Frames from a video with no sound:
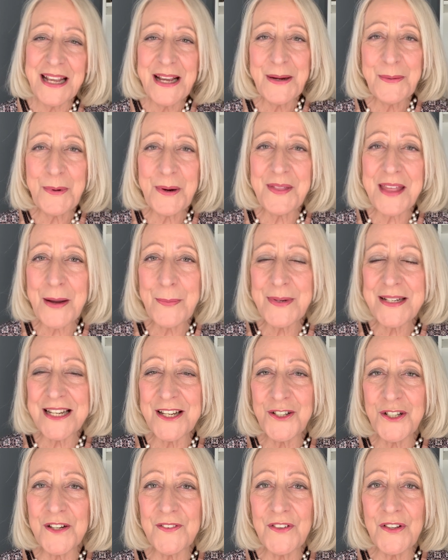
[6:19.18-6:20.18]
where they would
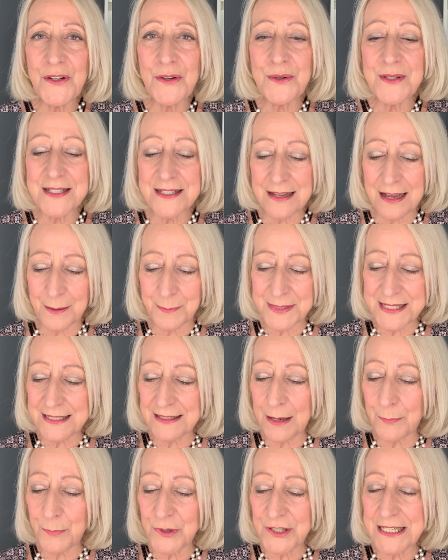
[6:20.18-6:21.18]
interview um,
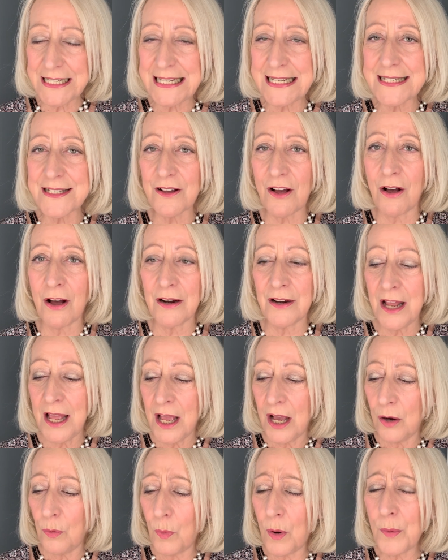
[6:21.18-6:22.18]
celebrities on
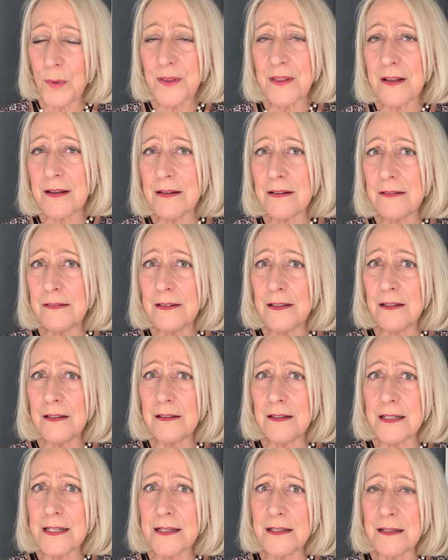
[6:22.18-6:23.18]
what were the,
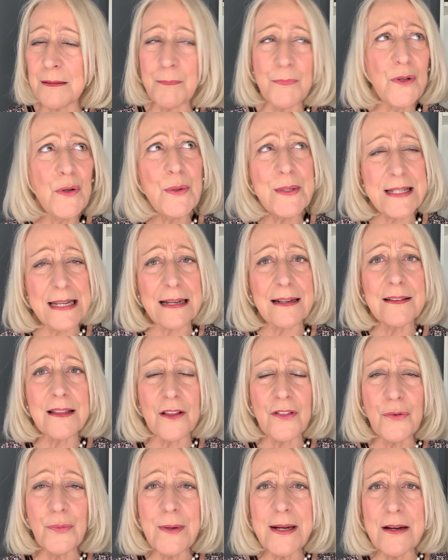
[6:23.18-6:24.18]
the the music,
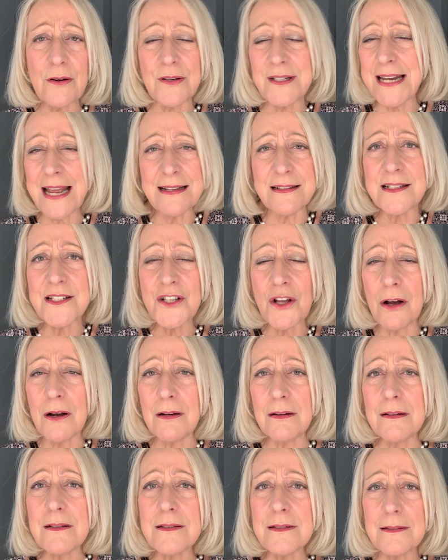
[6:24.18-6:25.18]
the three or ten
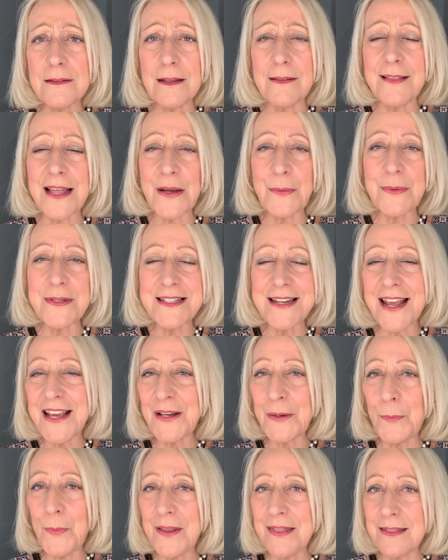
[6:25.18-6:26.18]
songs that they would
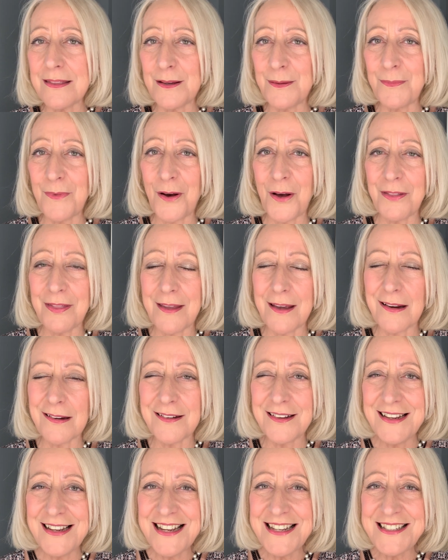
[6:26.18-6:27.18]
take with them on
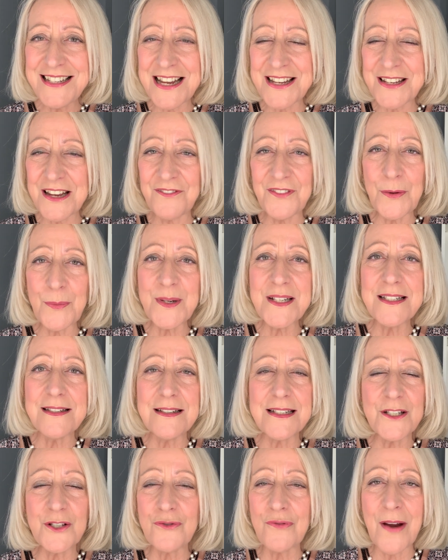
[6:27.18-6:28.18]
their if they were
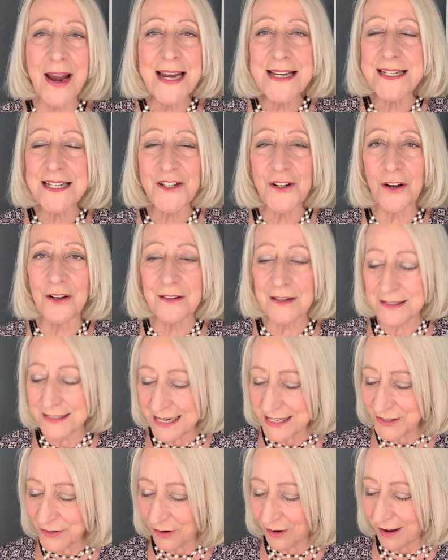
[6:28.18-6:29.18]
stranded on a
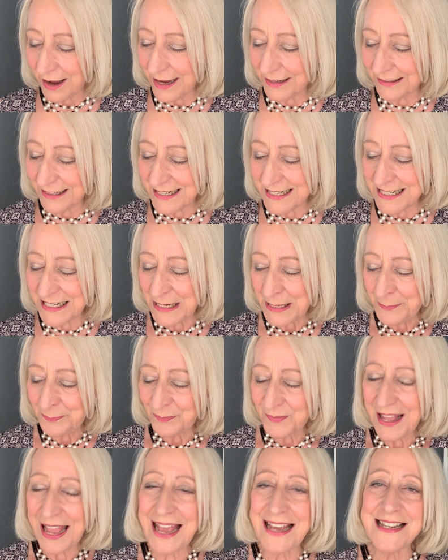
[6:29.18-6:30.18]
desert island.
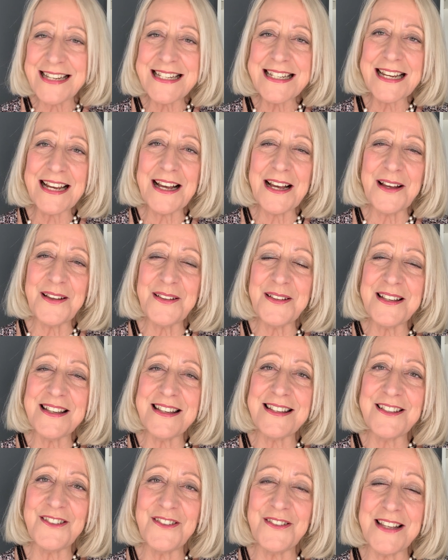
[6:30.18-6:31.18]
And uh,
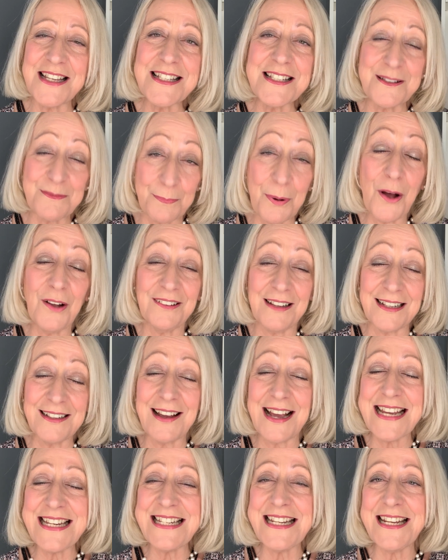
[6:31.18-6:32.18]
this
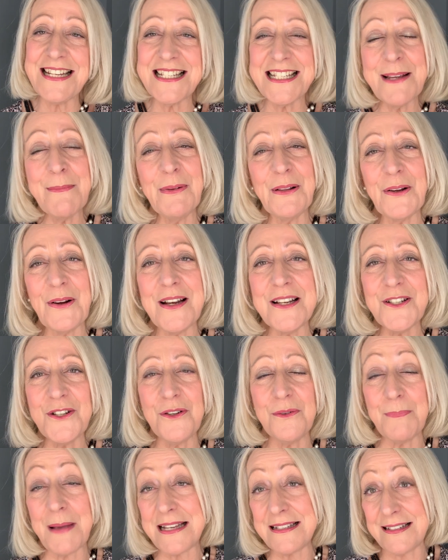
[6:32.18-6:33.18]
potluck idea is similar, as
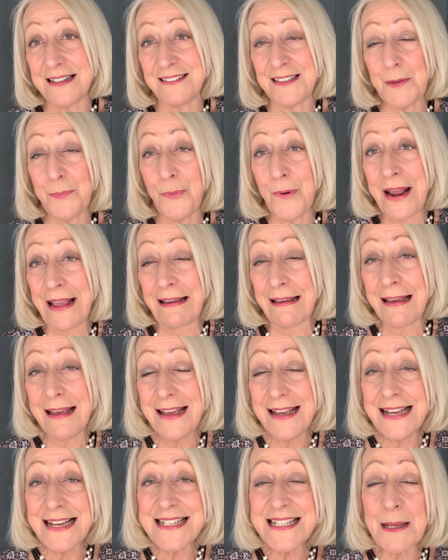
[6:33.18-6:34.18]
you basically bring
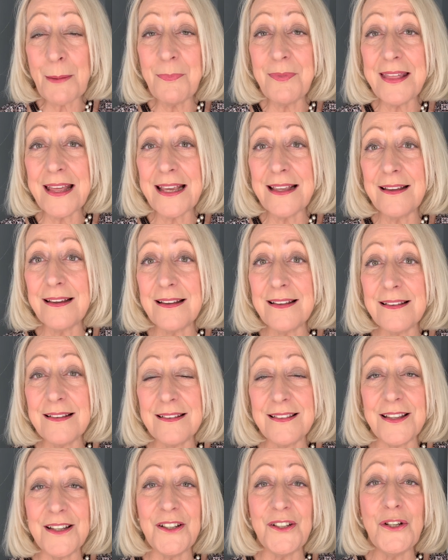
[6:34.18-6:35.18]
something
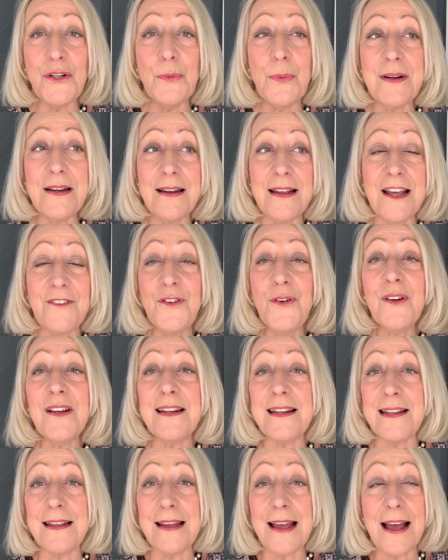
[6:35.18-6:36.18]
that you would, if you
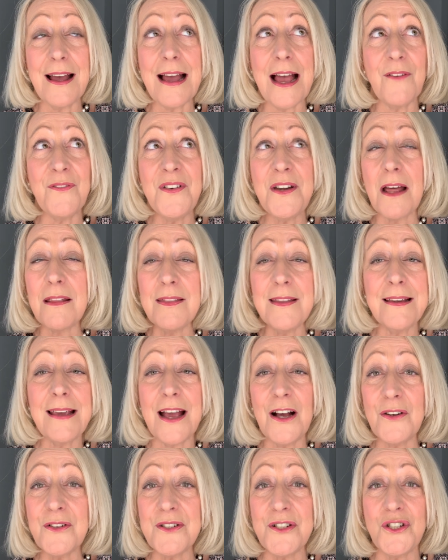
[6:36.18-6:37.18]
could ha have nothing
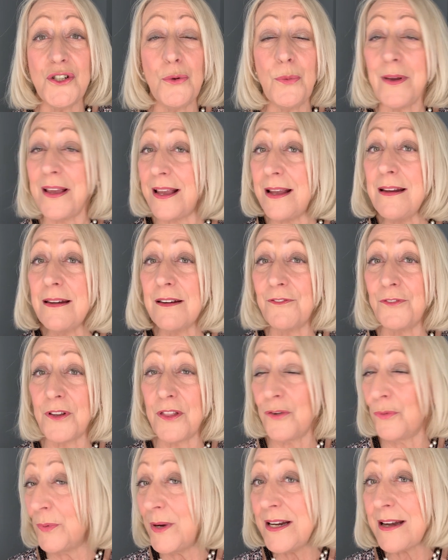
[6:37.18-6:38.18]
else to eat for
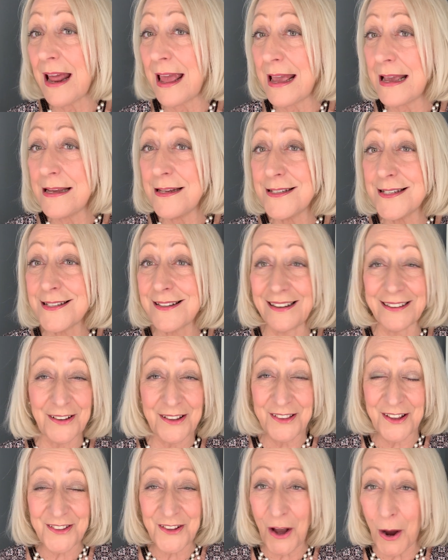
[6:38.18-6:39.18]
three days, like
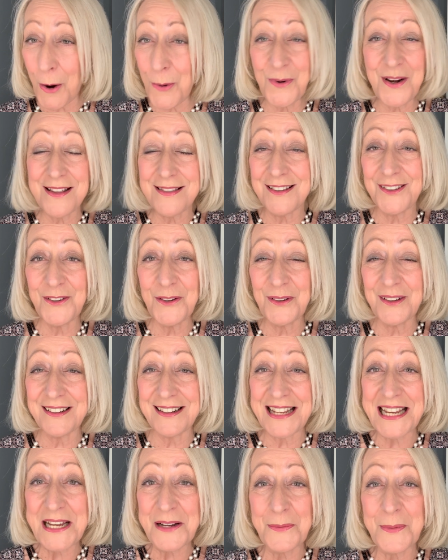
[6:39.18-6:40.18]
the only thing you
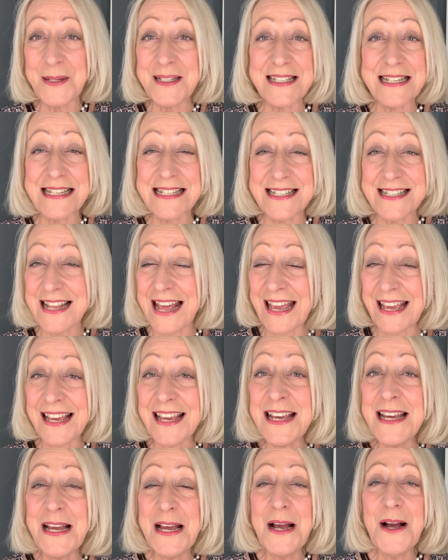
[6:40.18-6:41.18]
could eat was this
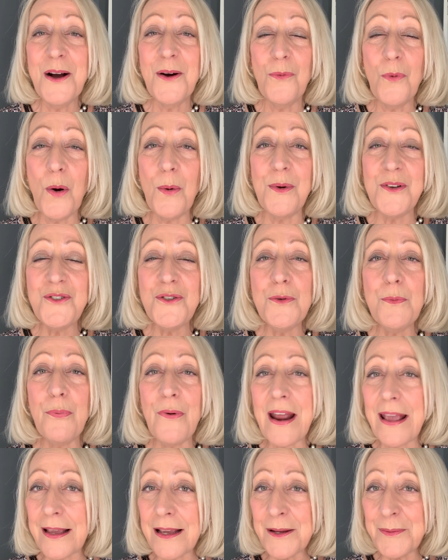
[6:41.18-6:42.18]
thing, what would you
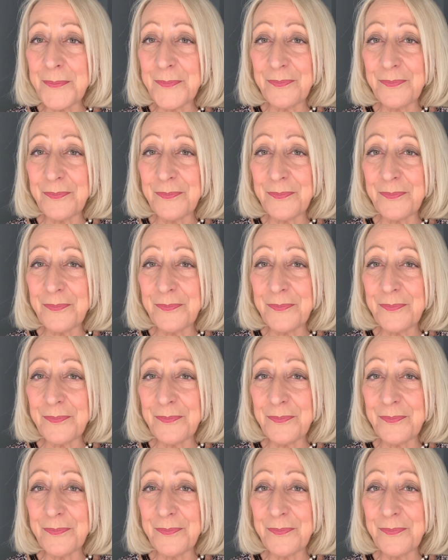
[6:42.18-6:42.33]
bring?